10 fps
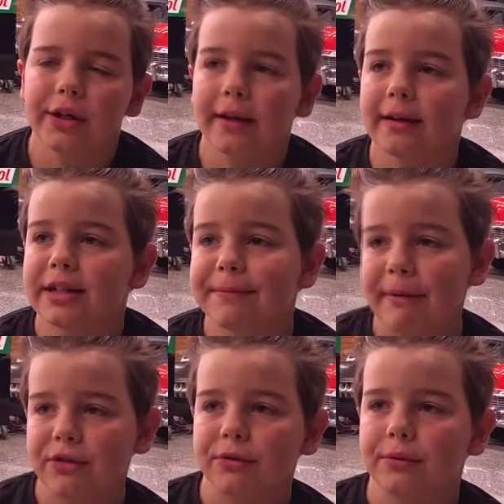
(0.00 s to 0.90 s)
You get a
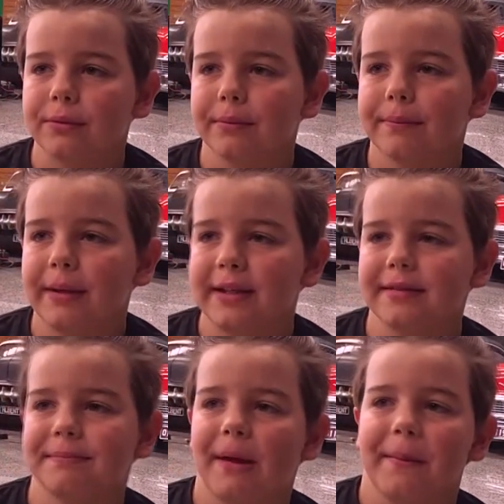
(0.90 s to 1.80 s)
special
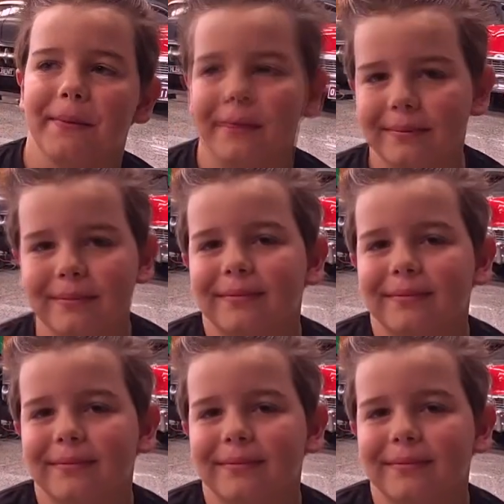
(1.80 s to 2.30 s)
piece of paper.